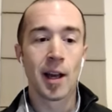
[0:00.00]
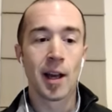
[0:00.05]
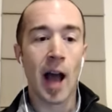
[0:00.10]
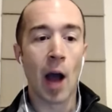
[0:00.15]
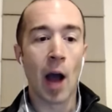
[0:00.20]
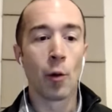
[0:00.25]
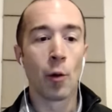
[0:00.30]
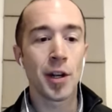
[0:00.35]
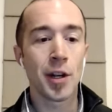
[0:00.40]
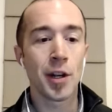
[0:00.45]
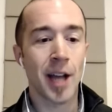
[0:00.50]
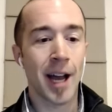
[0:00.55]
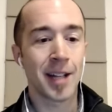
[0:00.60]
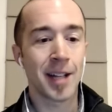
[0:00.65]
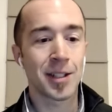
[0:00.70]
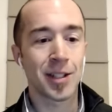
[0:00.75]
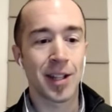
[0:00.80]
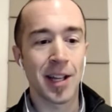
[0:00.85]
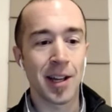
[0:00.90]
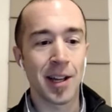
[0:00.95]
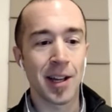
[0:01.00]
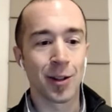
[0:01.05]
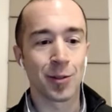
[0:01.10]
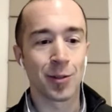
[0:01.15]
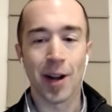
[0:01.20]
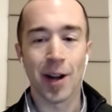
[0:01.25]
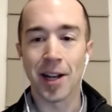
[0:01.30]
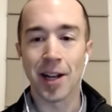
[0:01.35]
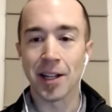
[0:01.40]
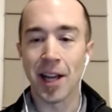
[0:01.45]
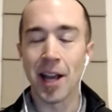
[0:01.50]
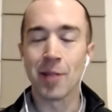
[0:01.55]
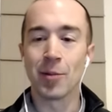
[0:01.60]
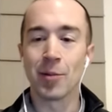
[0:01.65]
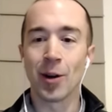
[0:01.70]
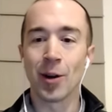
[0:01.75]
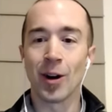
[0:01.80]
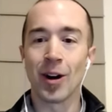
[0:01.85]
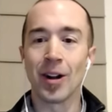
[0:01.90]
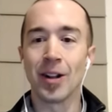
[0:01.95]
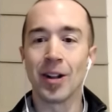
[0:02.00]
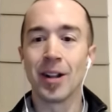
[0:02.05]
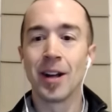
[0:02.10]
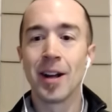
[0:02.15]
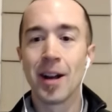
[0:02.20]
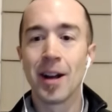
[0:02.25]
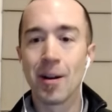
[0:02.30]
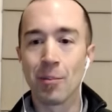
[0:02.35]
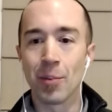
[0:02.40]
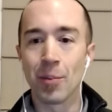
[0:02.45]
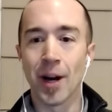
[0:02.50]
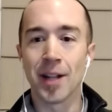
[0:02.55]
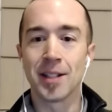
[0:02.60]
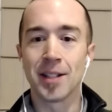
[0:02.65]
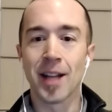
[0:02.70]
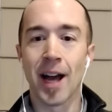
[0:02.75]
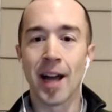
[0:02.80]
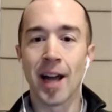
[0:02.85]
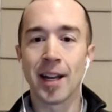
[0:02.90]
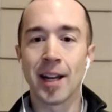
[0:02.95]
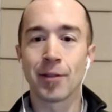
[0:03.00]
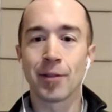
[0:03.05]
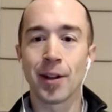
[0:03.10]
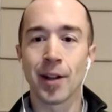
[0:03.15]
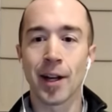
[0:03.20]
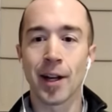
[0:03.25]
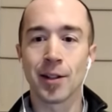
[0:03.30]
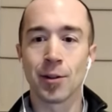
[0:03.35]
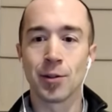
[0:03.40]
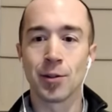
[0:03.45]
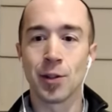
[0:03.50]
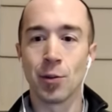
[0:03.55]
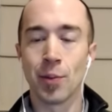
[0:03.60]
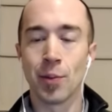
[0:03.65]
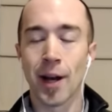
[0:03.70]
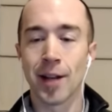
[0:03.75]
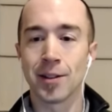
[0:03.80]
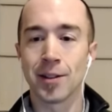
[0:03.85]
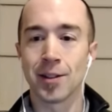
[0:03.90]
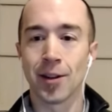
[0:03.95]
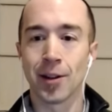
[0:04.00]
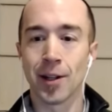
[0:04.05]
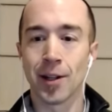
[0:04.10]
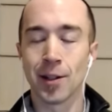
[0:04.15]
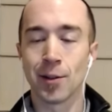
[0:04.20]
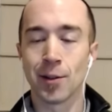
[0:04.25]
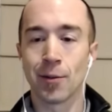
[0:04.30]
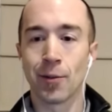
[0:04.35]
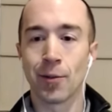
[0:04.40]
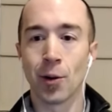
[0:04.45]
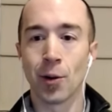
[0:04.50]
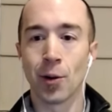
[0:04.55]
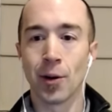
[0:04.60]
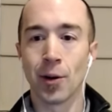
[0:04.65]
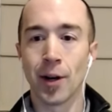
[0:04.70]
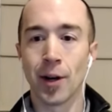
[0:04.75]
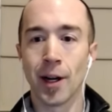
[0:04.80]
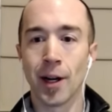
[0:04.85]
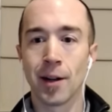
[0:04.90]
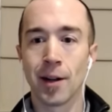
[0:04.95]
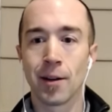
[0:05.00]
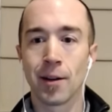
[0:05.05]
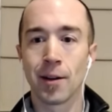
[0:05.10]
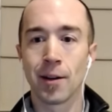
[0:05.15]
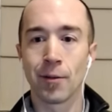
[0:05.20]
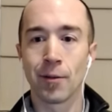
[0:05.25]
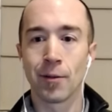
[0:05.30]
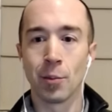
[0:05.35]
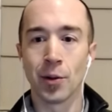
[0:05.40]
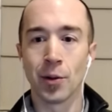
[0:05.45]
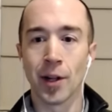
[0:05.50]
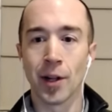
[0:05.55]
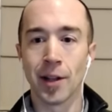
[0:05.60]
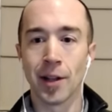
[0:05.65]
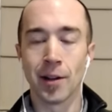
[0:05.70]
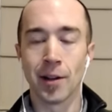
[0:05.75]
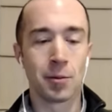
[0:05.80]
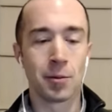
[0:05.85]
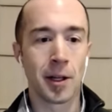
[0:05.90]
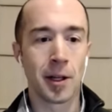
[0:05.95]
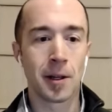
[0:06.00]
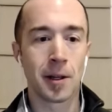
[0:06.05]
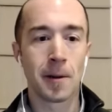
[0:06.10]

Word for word: I wouldn't touch the Eagles' run game at all, but uh, I definitely like those two pass targets for uh, for play this week.